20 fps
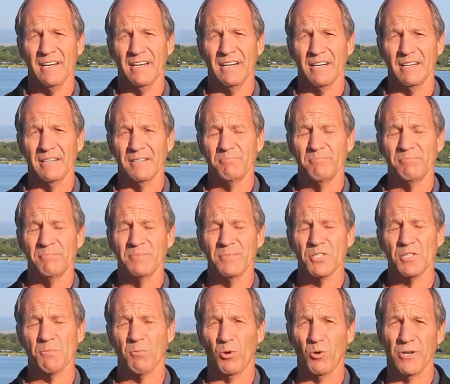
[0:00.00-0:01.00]
uh,
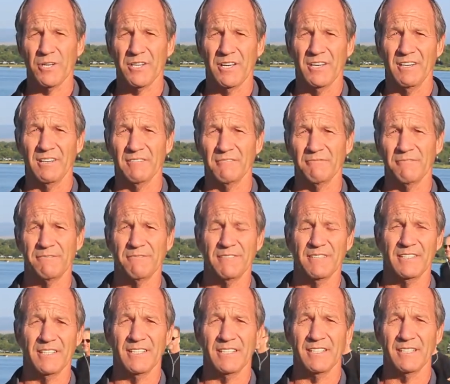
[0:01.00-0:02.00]
sport of
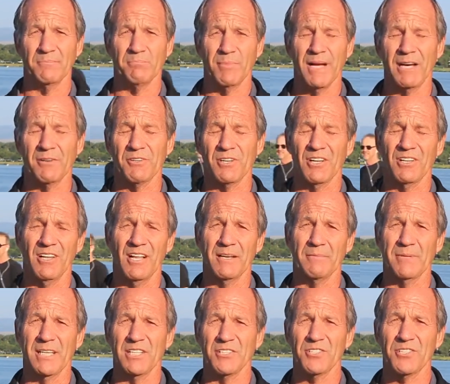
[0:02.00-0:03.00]
uh, mountain
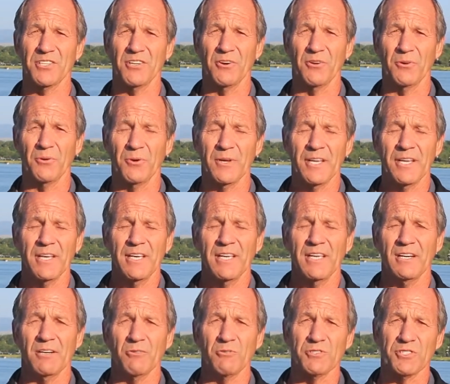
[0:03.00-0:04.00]
climbing. So
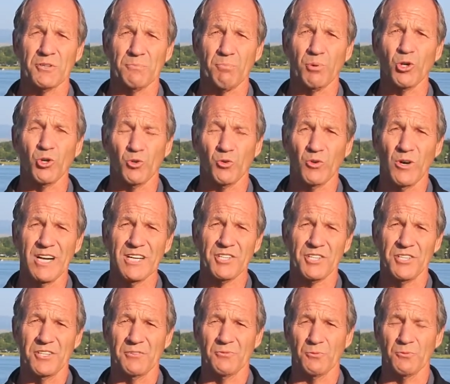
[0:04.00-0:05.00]
you know, it was a
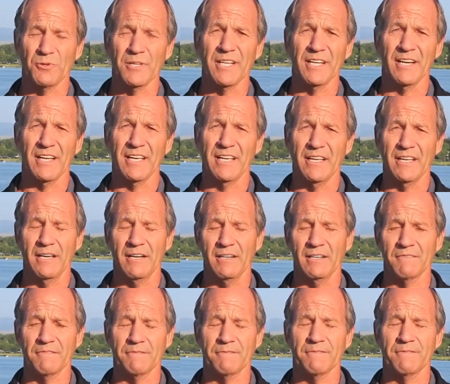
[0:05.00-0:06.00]
progression really
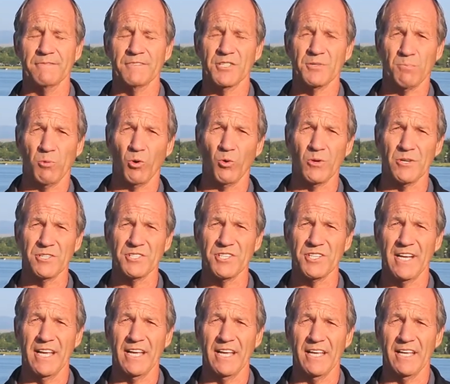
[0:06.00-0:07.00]
of
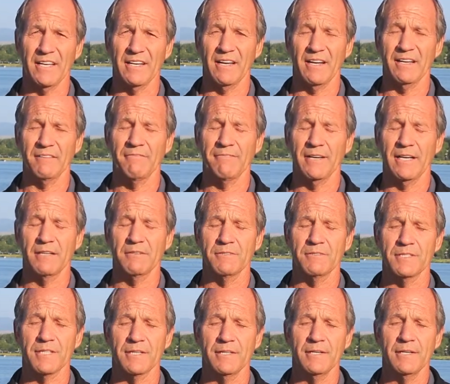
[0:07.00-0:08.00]
sports, and I
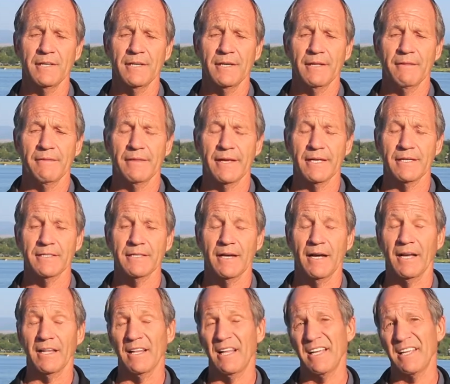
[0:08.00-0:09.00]
found that
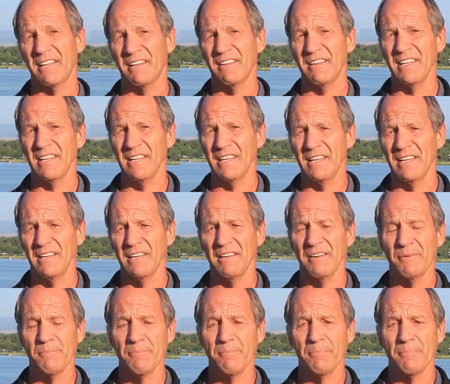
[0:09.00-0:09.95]
I liked the